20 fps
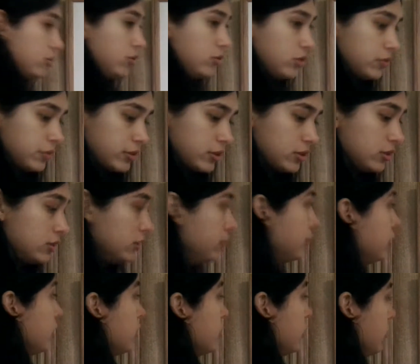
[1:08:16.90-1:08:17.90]
granola bar. Let
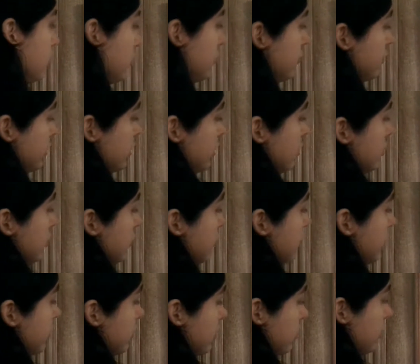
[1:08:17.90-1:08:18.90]
me erase
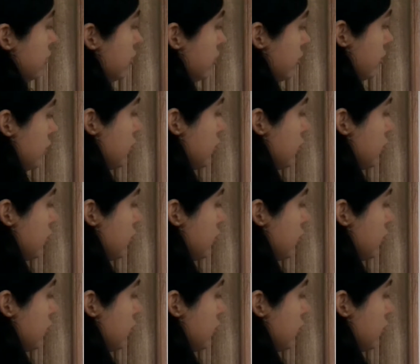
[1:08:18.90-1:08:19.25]
this first.